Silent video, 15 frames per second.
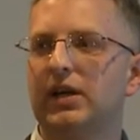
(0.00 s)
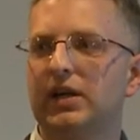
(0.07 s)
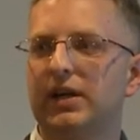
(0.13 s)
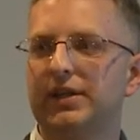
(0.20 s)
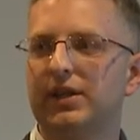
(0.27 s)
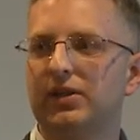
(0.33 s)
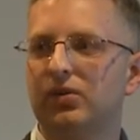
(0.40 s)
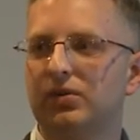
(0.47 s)

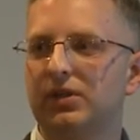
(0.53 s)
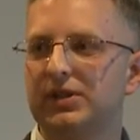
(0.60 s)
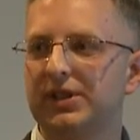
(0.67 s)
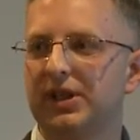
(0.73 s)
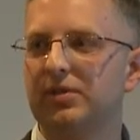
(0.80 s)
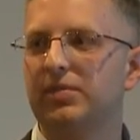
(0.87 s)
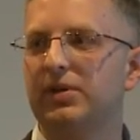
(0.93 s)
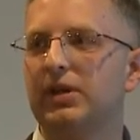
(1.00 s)
the
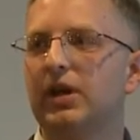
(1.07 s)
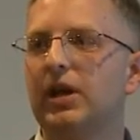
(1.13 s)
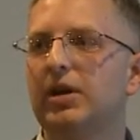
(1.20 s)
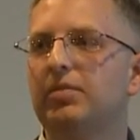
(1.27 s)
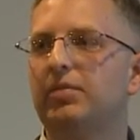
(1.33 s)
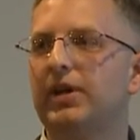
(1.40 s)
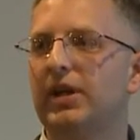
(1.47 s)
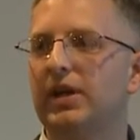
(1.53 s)
uh,
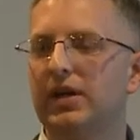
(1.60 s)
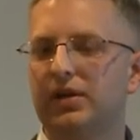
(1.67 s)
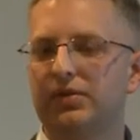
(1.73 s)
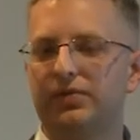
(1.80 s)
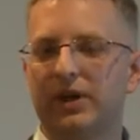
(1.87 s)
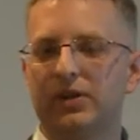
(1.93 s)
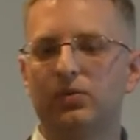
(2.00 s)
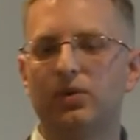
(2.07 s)

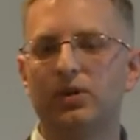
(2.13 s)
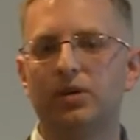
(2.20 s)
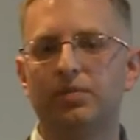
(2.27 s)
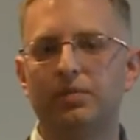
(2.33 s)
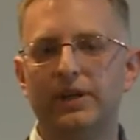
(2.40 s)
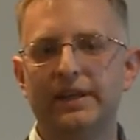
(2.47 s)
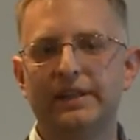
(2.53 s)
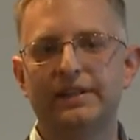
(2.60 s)
margins of
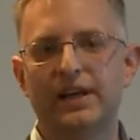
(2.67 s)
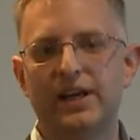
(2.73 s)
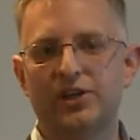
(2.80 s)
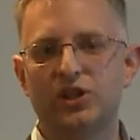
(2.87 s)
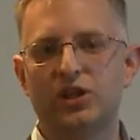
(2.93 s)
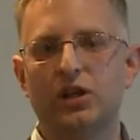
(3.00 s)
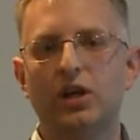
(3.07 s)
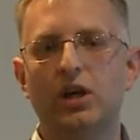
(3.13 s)

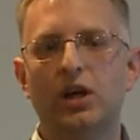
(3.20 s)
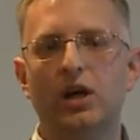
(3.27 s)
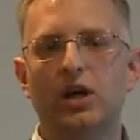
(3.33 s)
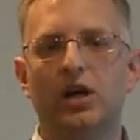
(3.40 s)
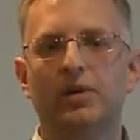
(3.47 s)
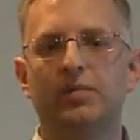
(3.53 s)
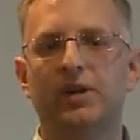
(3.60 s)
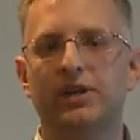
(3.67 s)
radiations
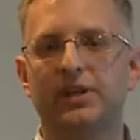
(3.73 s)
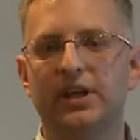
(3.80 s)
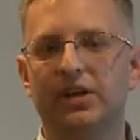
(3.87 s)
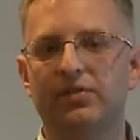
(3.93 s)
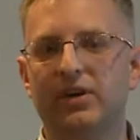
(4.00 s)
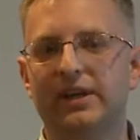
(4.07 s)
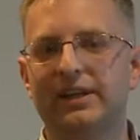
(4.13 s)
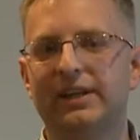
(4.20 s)
quite
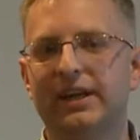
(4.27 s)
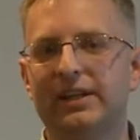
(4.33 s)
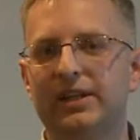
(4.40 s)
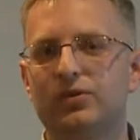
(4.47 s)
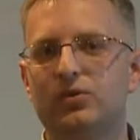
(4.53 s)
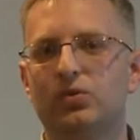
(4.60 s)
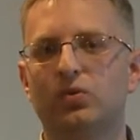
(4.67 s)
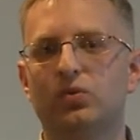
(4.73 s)
easily with
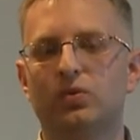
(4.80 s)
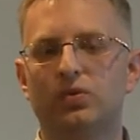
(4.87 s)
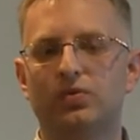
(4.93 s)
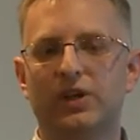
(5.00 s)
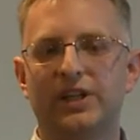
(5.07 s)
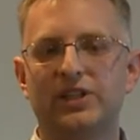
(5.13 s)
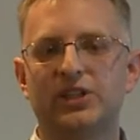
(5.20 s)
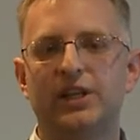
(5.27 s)
that.
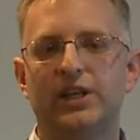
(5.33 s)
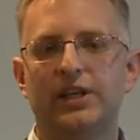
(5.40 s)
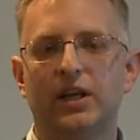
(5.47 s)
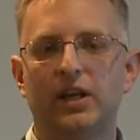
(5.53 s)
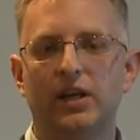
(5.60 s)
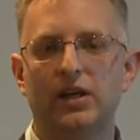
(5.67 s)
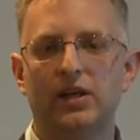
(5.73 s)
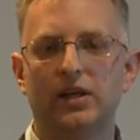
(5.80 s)
With
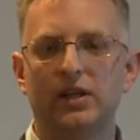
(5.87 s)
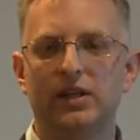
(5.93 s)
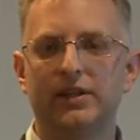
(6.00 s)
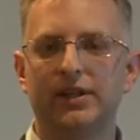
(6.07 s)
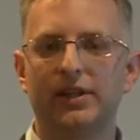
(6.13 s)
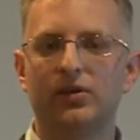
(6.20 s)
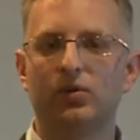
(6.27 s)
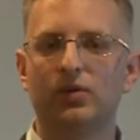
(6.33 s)

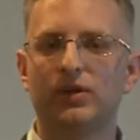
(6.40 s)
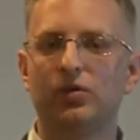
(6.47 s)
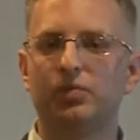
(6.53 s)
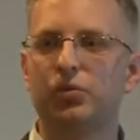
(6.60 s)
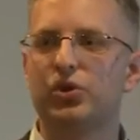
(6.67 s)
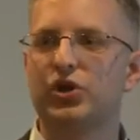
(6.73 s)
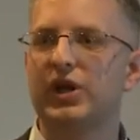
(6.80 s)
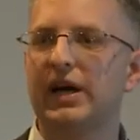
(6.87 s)
proton
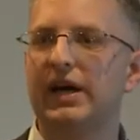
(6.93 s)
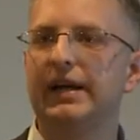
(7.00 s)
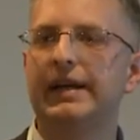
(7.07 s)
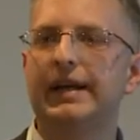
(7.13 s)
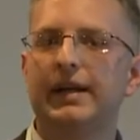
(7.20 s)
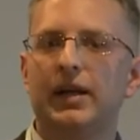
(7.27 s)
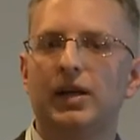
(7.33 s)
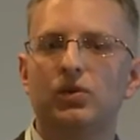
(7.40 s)
radiation we
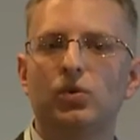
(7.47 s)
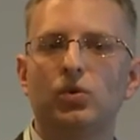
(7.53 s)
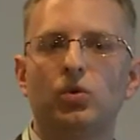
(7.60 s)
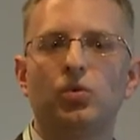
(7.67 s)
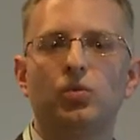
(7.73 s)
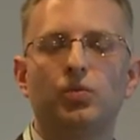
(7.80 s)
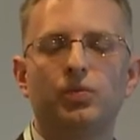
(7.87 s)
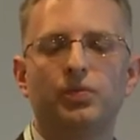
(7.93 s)
also
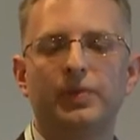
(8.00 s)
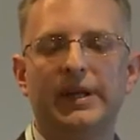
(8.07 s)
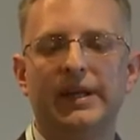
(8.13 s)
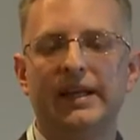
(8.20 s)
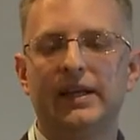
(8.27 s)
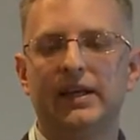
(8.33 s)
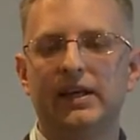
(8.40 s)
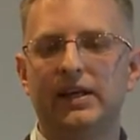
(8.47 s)
mark
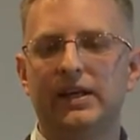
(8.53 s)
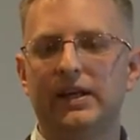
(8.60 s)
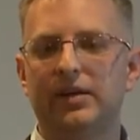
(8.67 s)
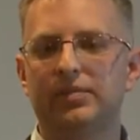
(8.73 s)
the